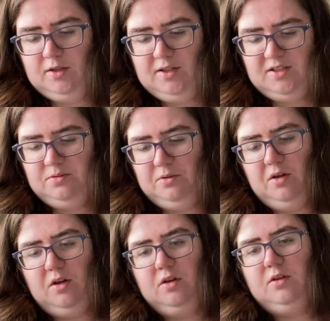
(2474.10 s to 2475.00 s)
This
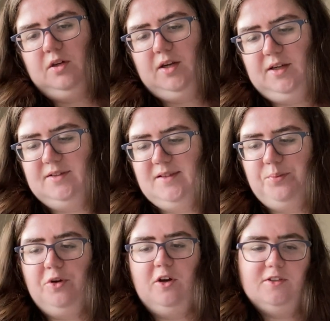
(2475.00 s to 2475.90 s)
one is a
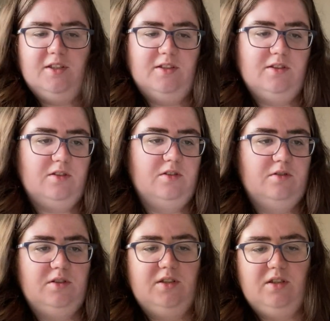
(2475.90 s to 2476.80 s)
box
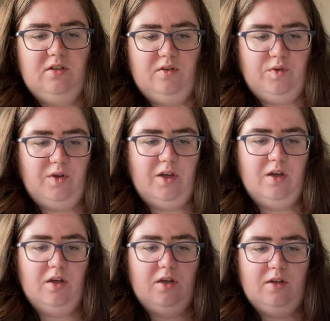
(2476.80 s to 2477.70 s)
exclusive,
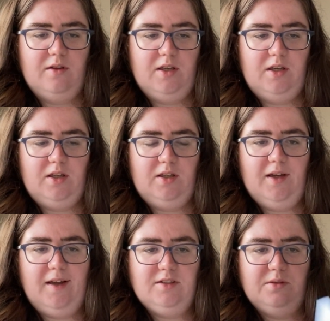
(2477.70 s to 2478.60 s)
the
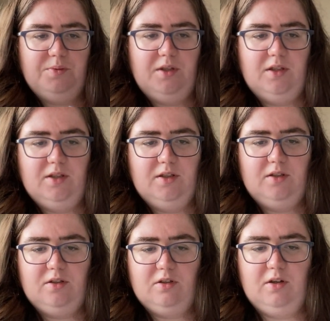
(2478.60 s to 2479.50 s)
Caterpillar
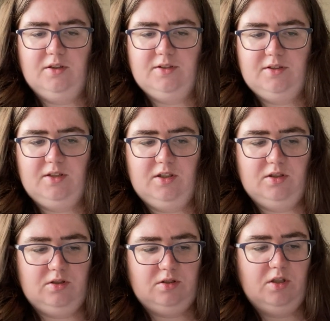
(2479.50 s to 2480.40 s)
cross
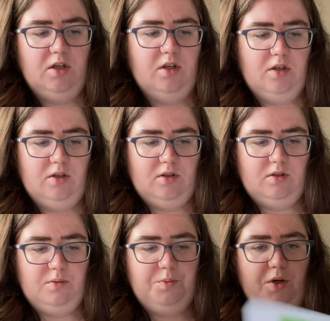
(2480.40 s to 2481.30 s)
stitch
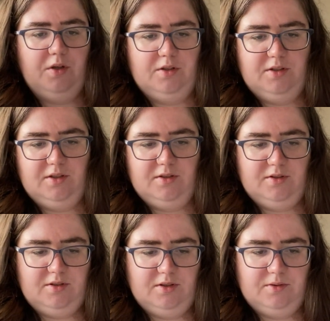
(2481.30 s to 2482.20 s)

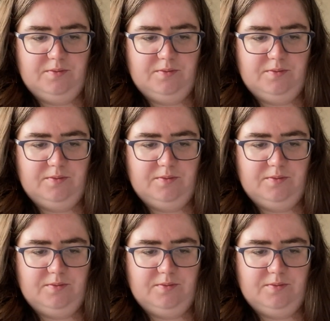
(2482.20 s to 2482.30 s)
boxes,